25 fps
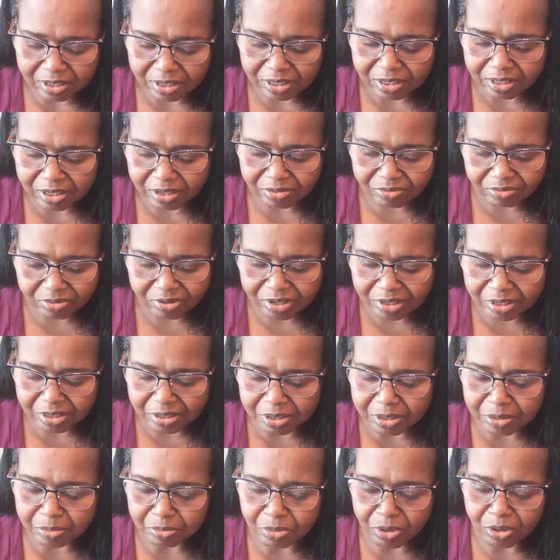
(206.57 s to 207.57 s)
They're really
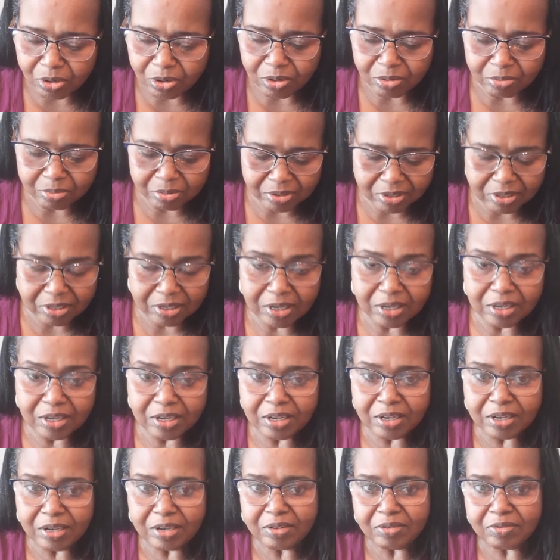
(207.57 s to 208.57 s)
small, but they
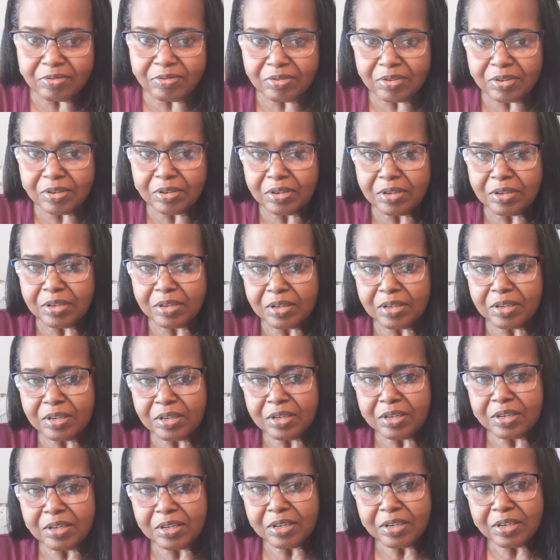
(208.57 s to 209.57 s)
have
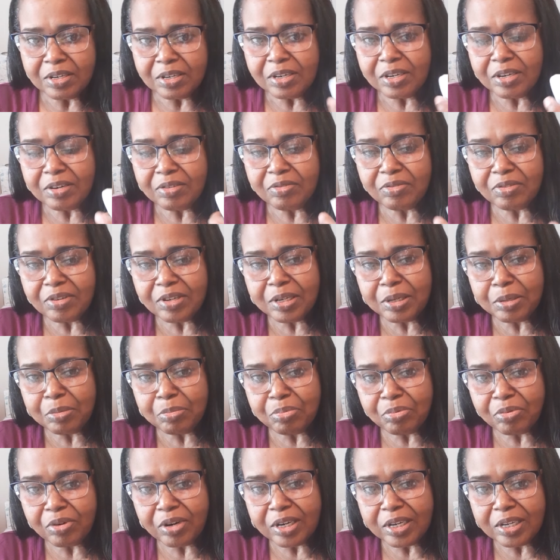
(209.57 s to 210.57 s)
a really
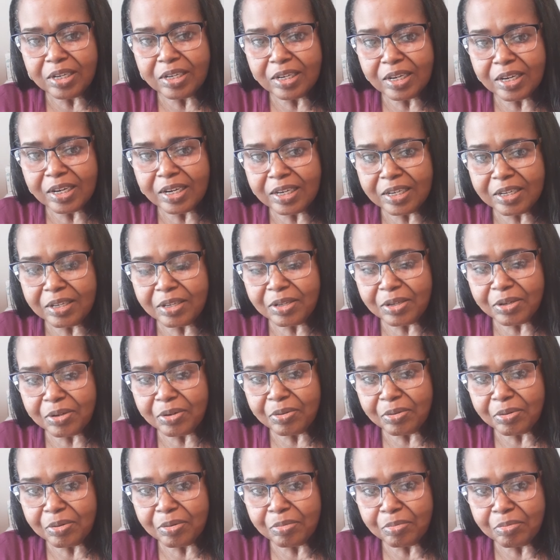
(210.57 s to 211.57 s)
bright light
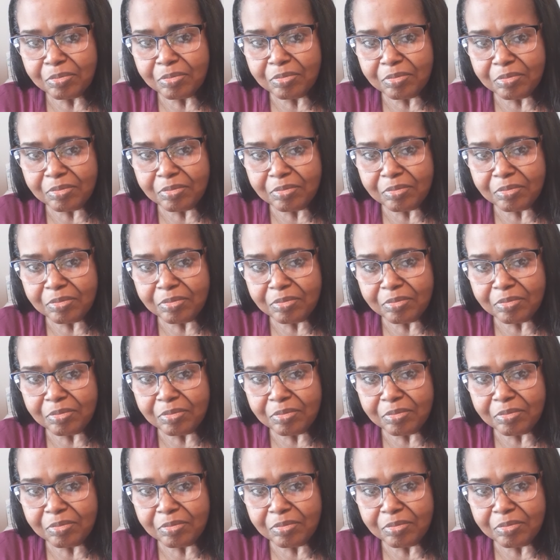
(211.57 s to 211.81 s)
on.